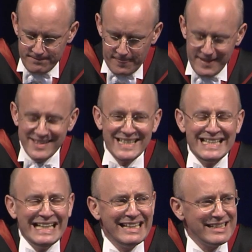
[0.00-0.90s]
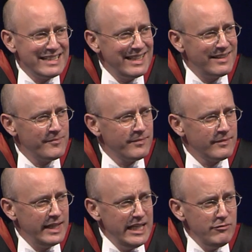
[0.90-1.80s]
There's a dignity,
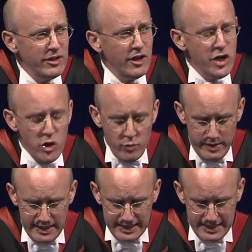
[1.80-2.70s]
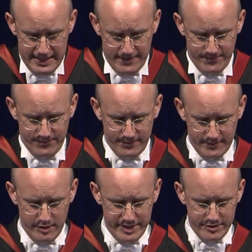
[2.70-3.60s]
even a nobility,
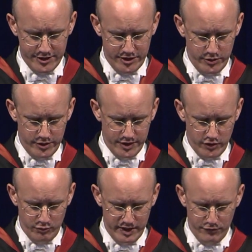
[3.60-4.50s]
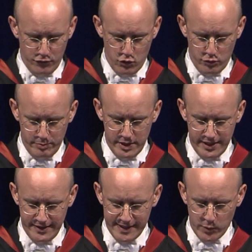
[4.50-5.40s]
about students who've been formed
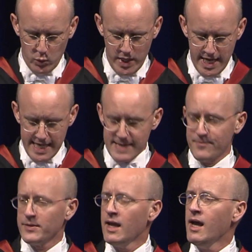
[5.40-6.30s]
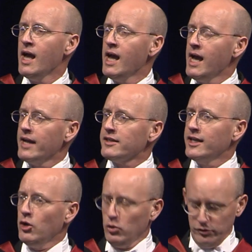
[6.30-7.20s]
in this way. And I
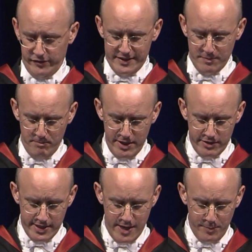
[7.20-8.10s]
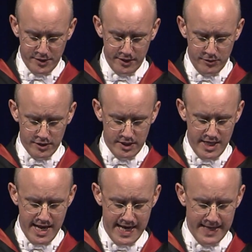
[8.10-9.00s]
hold this mirror up to you
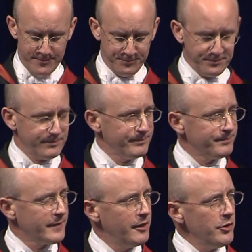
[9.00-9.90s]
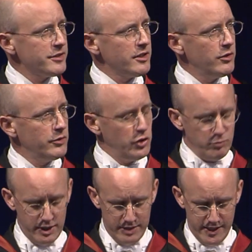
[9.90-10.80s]
today, not so you
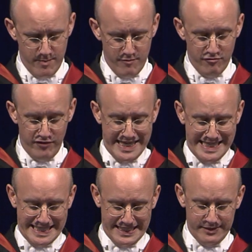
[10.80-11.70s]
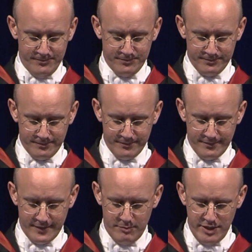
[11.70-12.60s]
may become vain,
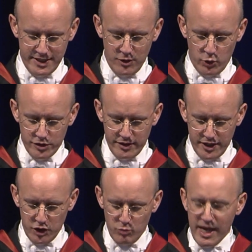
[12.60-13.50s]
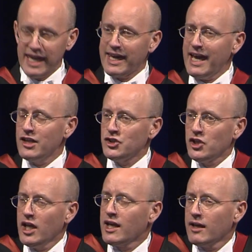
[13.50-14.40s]
but in order that you may catch
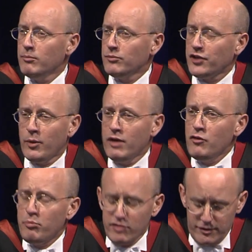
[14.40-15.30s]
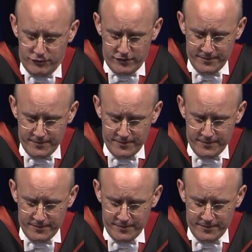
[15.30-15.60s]
a glimpse, however brief,